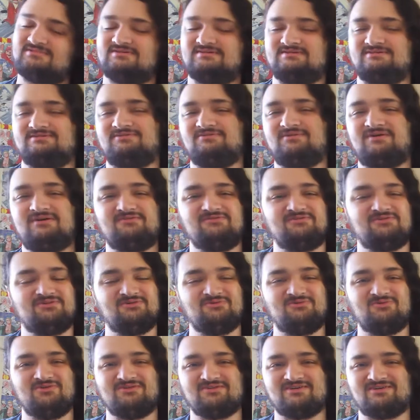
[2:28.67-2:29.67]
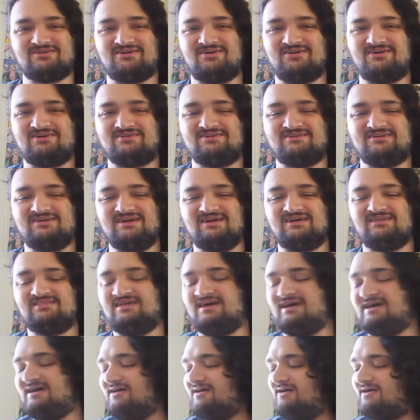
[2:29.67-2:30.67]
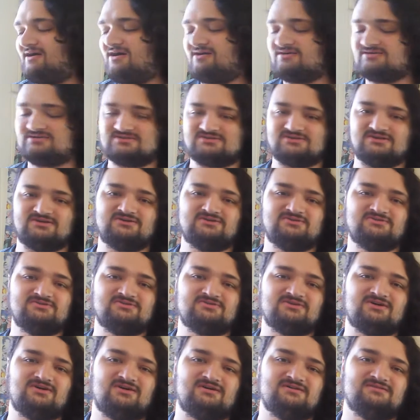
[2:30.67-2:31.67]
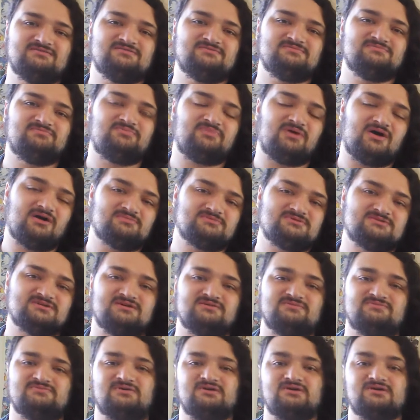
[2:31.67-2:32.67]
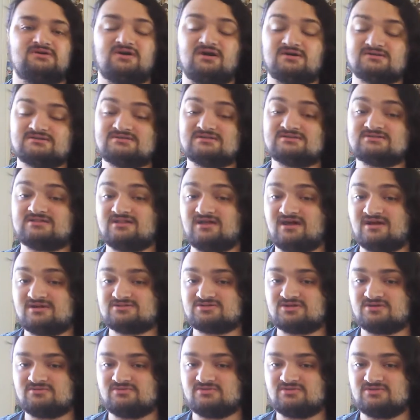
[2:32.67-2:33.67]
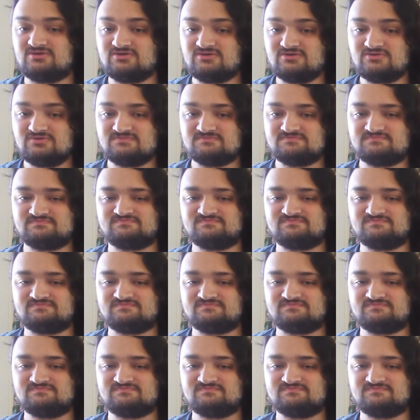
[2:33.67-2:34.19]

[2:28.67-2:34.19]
whoever you want to call her, that also co- pops up, causes a lot of trouble too.